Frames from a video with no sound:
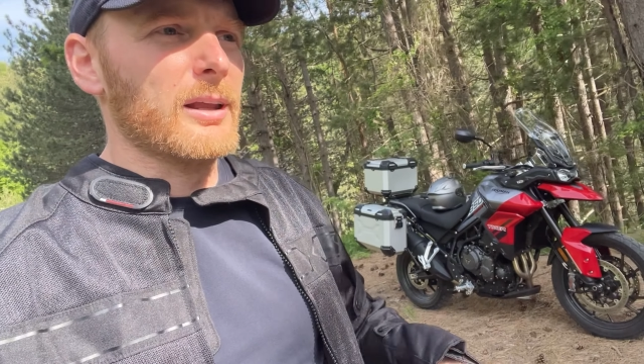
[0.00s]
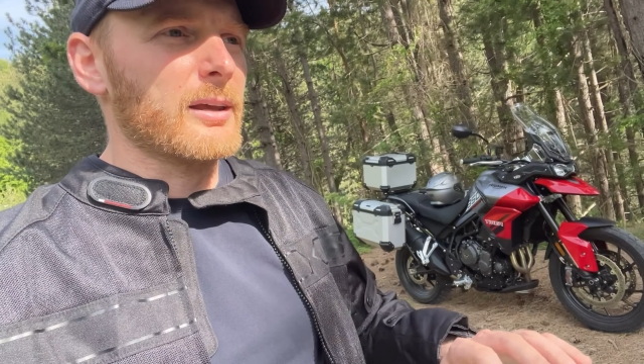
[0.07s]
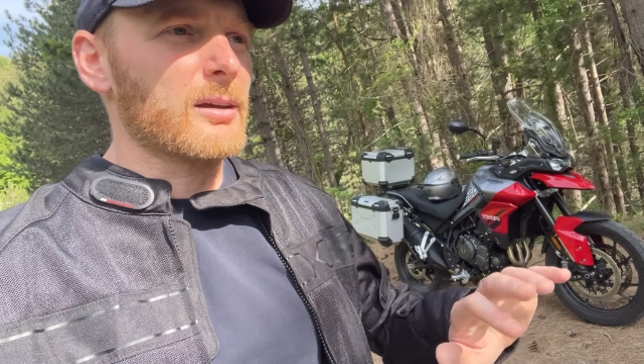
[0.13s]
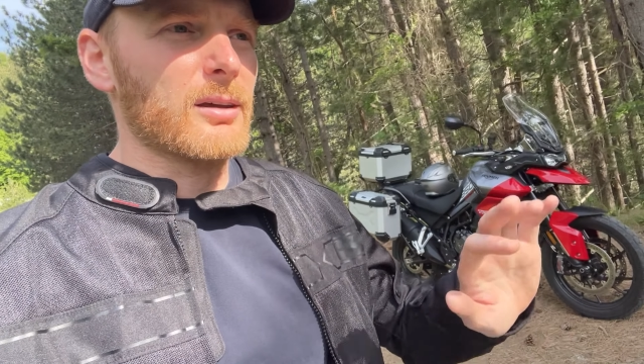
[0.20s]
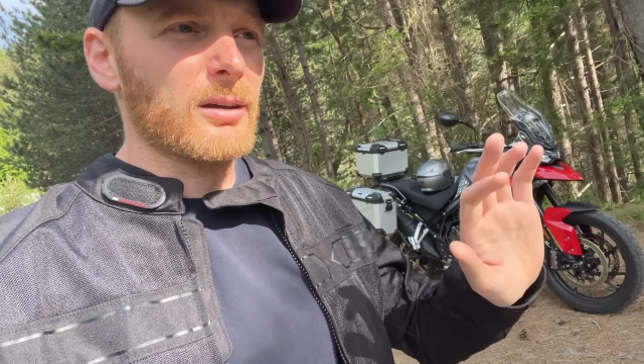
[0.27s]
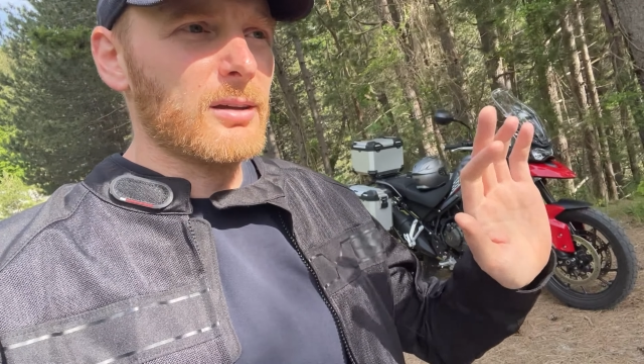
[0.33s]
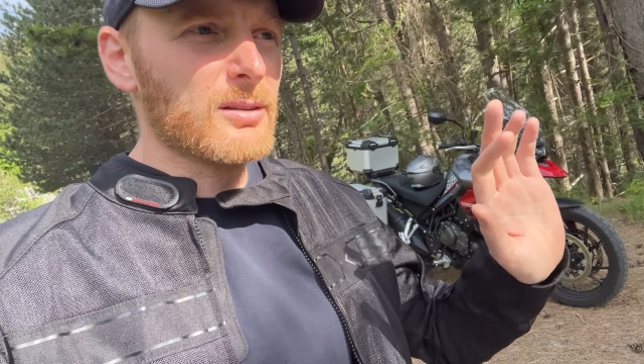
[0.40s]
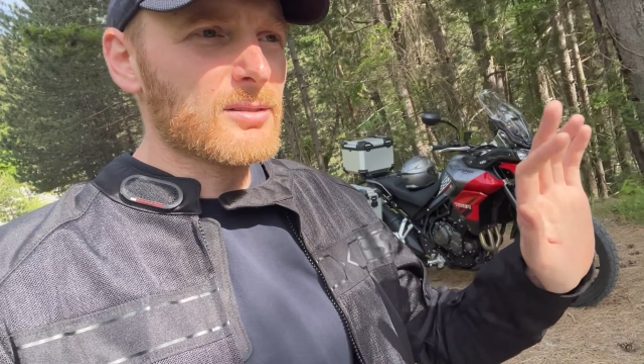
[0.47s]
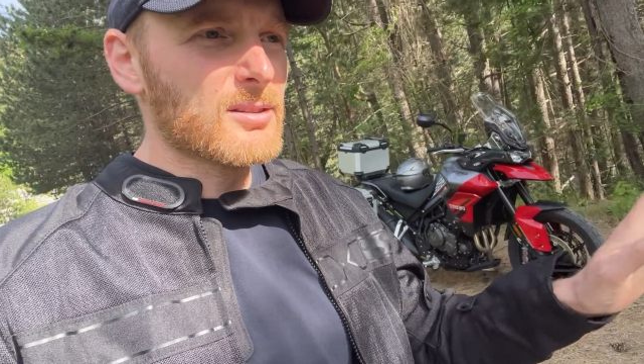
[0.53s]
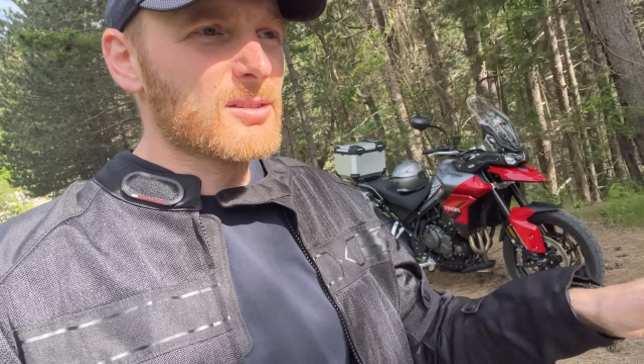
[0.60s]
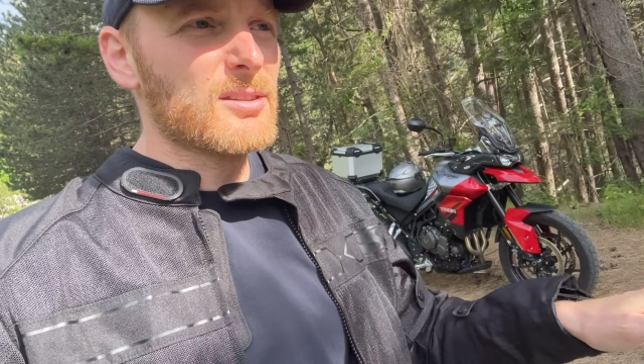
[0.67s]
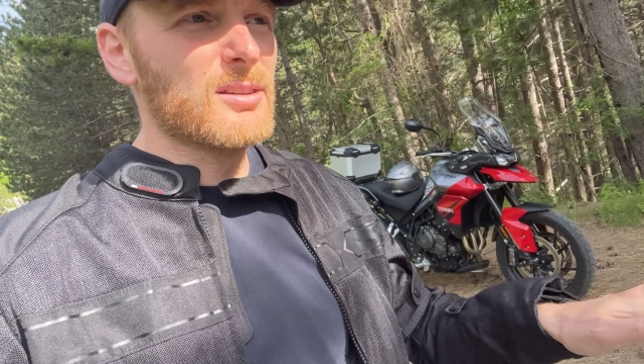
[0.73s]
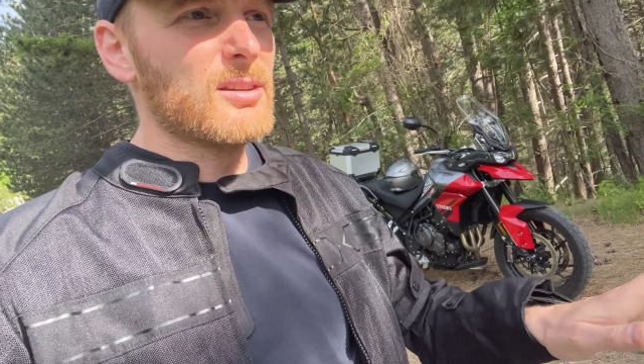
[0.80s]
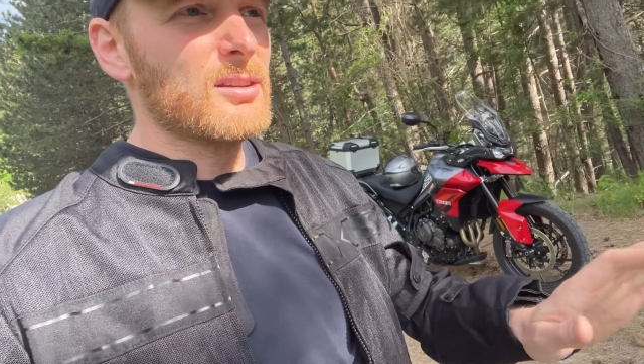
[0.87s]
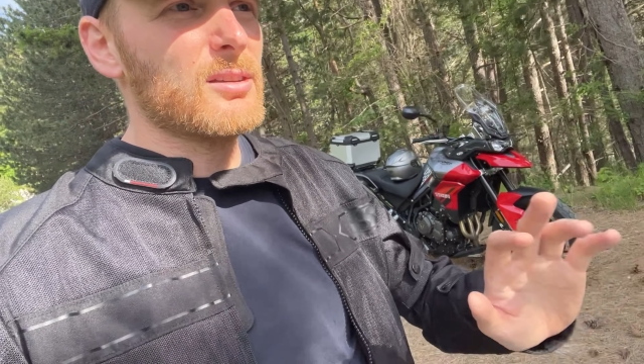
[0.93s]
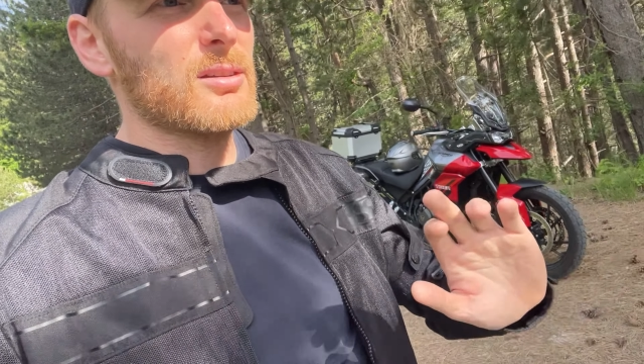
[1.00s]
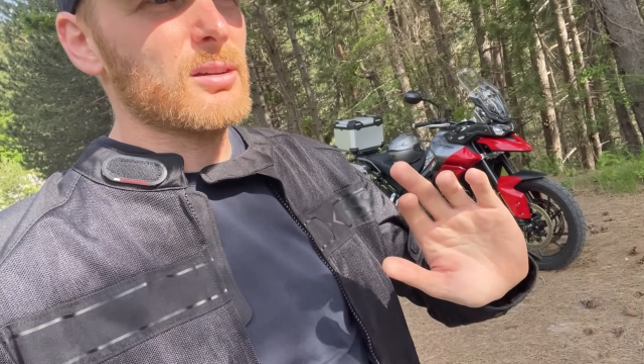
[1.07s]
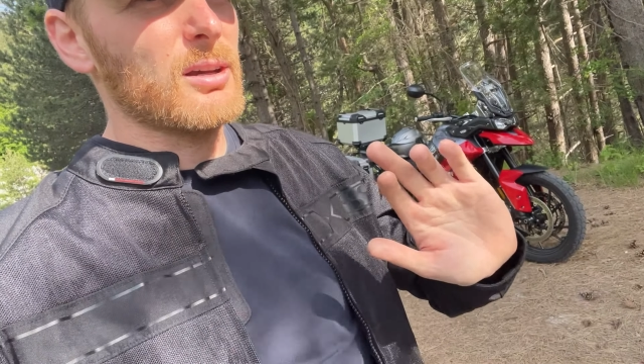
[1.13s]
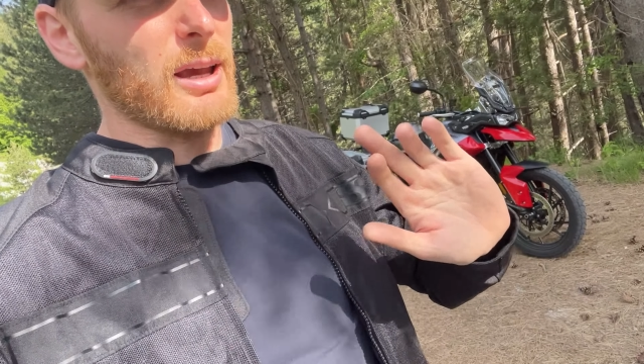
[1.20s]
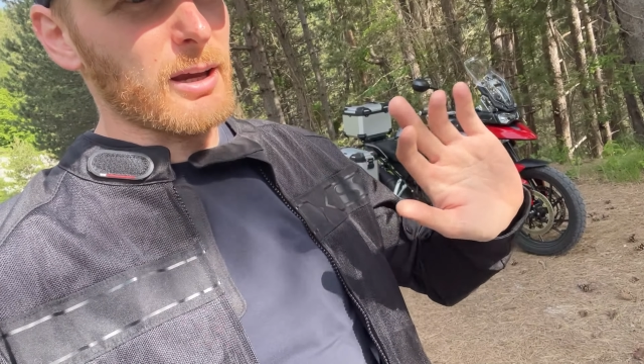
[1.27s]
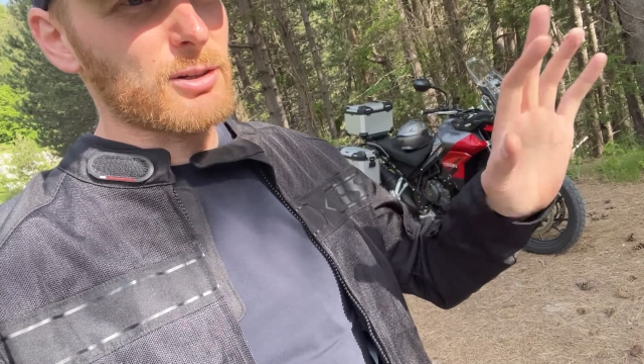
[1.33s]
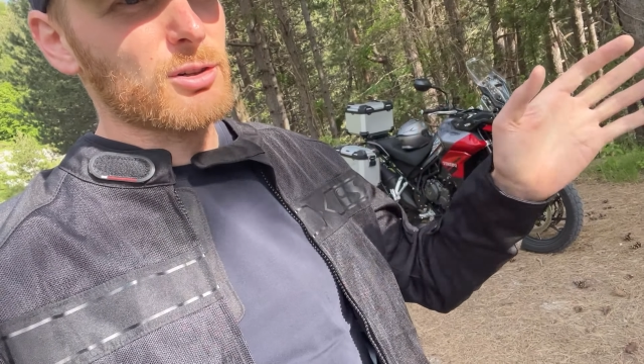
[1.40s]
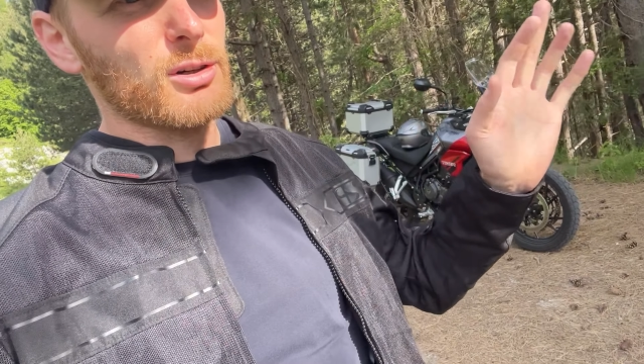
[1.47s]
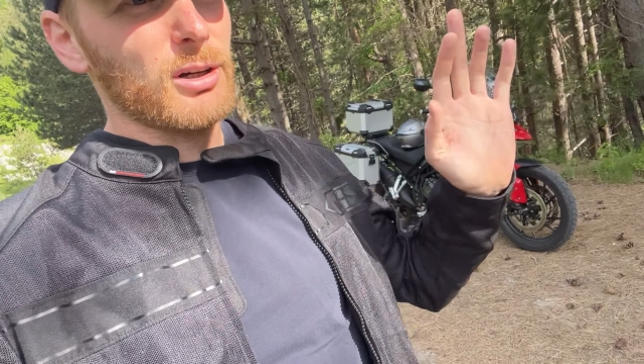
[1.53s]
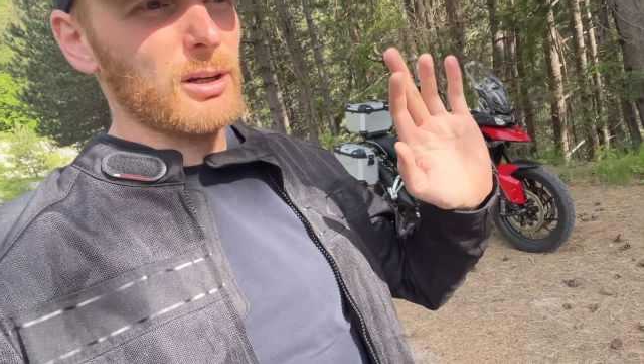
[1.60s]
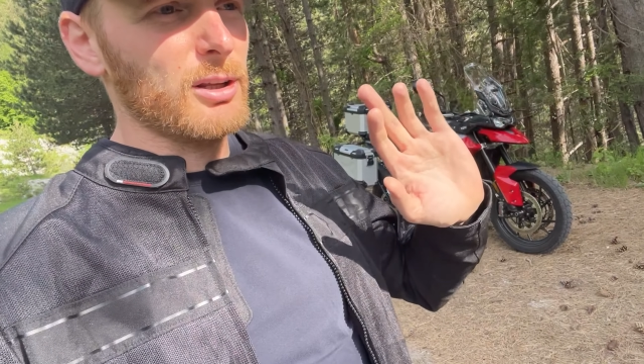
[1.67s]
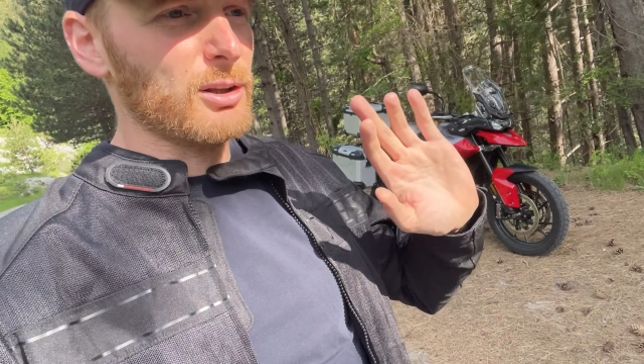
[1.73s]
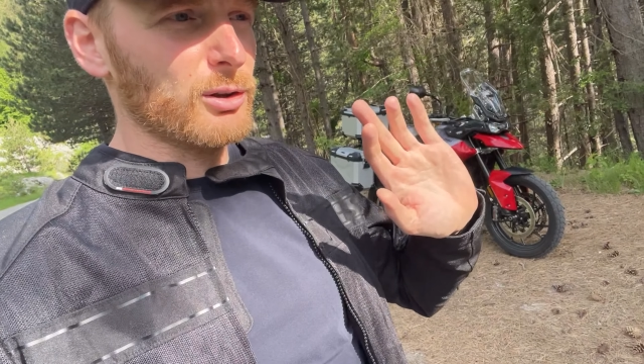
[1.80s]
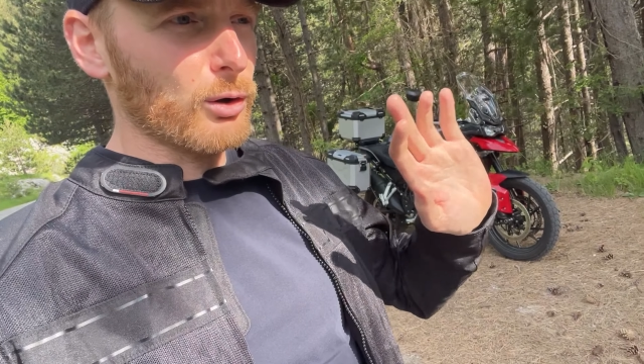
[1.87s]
Like in the city, actually